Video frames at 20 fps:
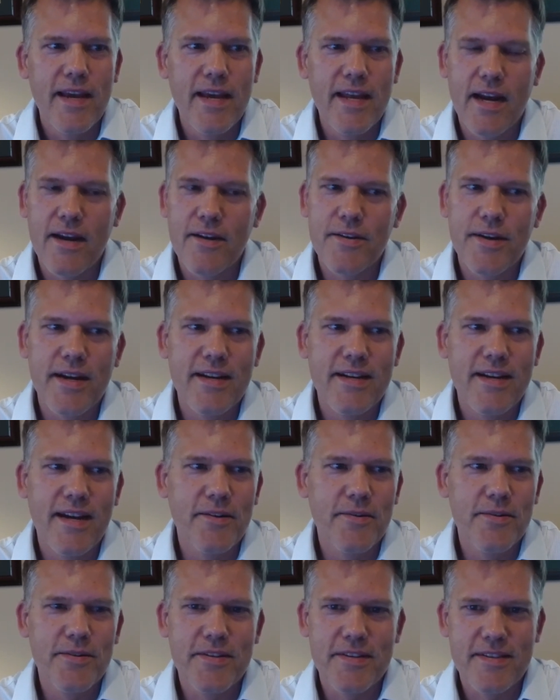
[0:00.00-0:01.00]
And
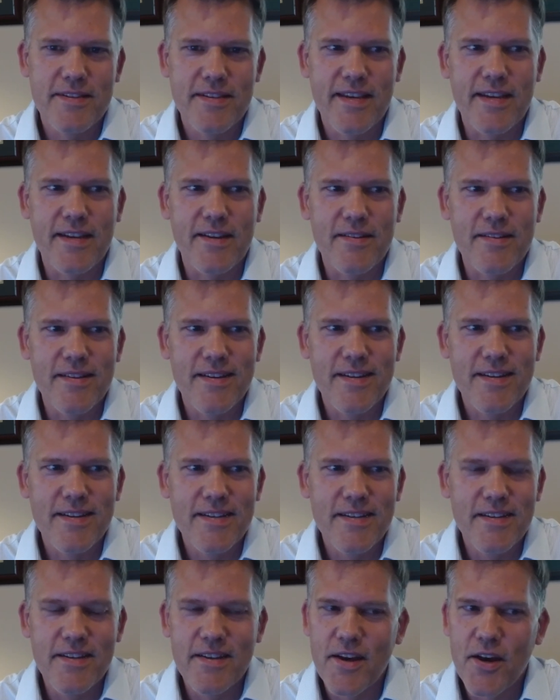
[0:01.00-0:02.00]
I was just like,
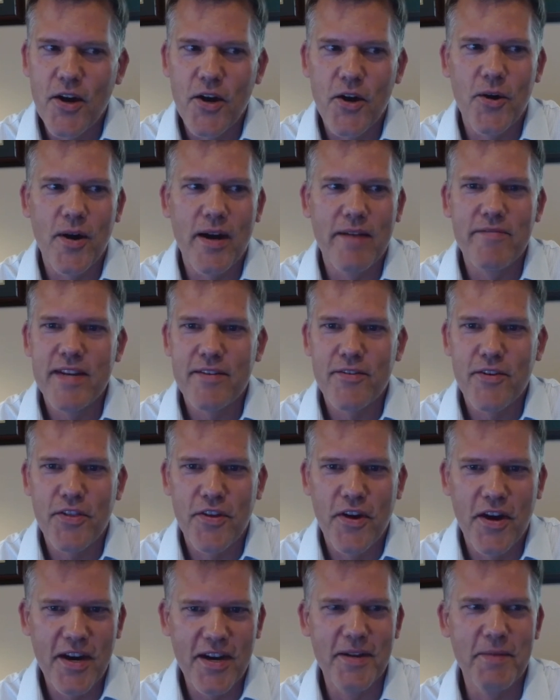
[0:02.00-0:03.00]
"No, I've never
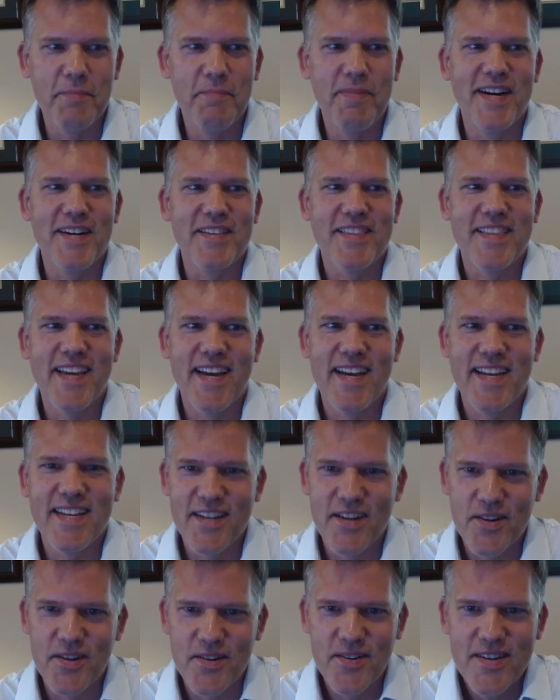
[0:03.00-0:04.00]
thought about that.
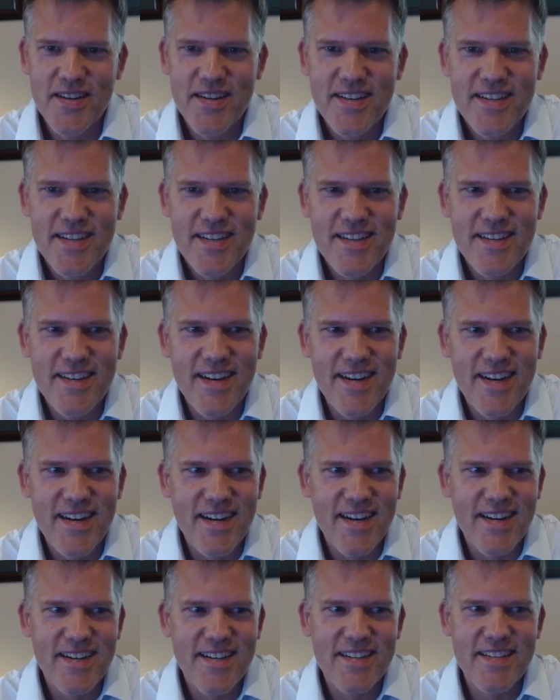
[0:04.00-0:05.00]

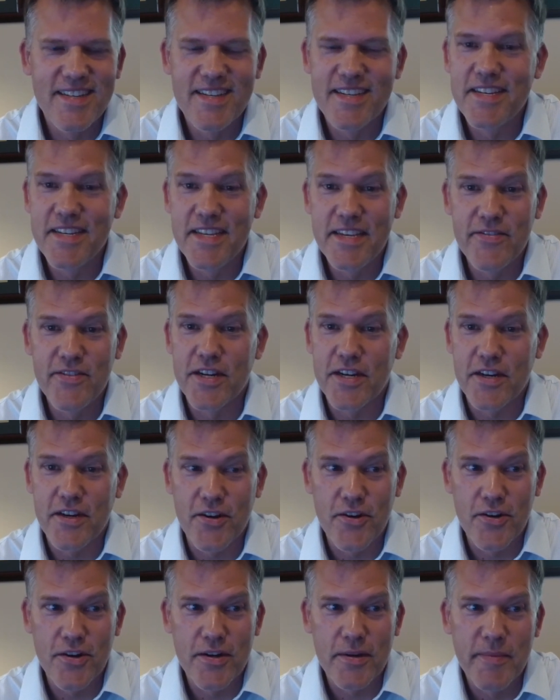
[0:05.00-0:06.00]
It didn't even
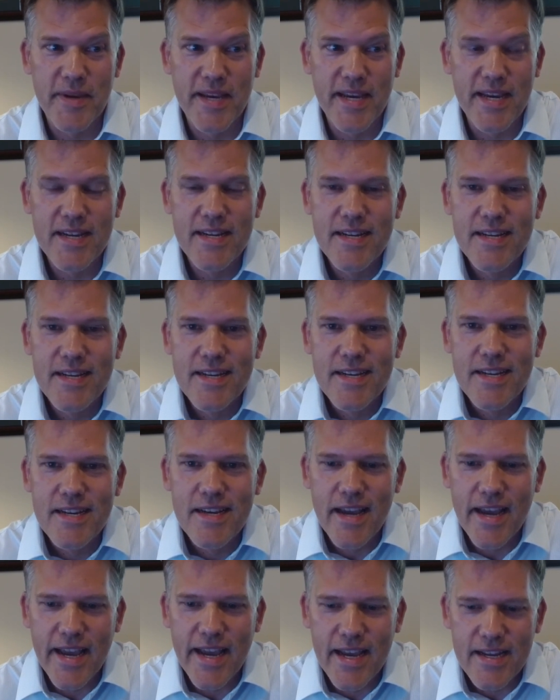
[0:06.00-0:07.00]
occur to me."
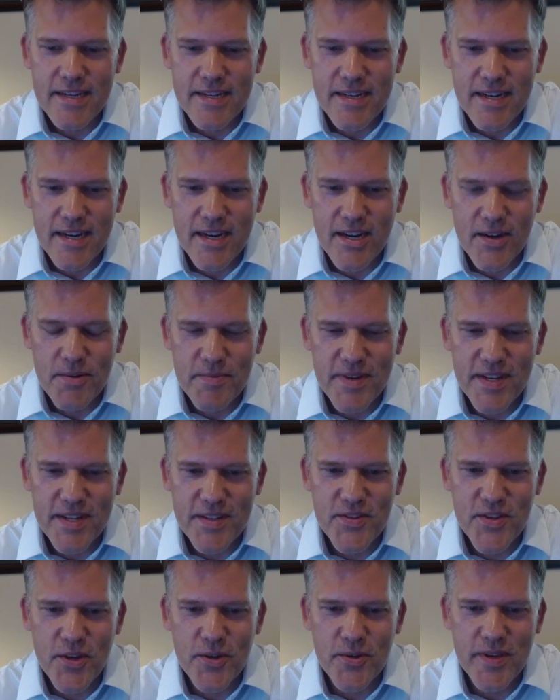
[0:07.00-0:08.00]
And
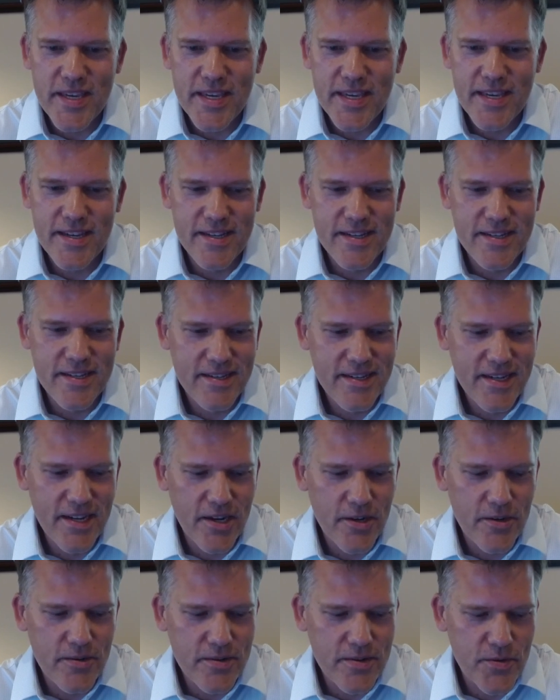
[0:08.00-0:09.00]
so he had
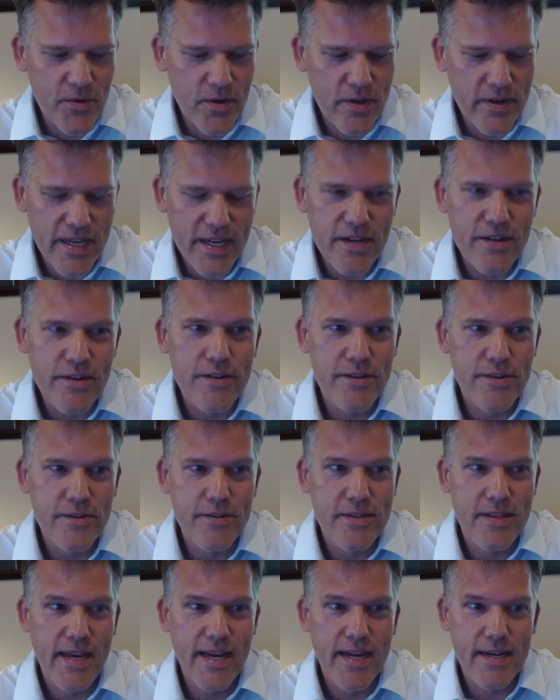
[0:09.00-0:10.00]
sort of
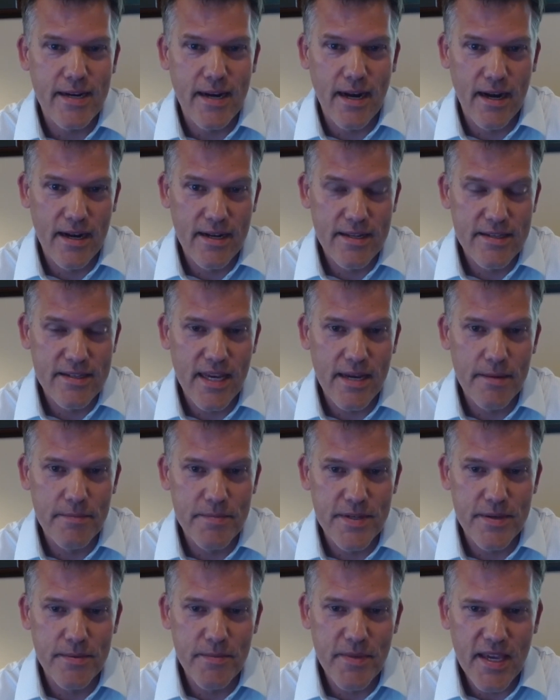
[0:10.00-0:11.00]
introduced that
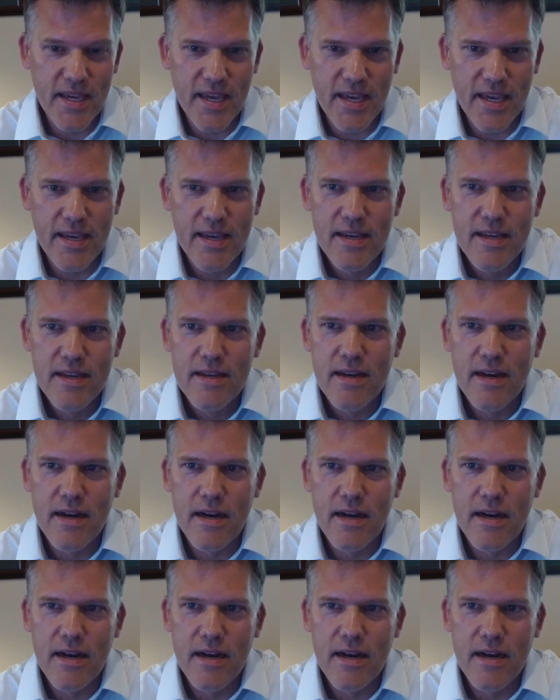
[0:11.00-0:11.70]
concept to me,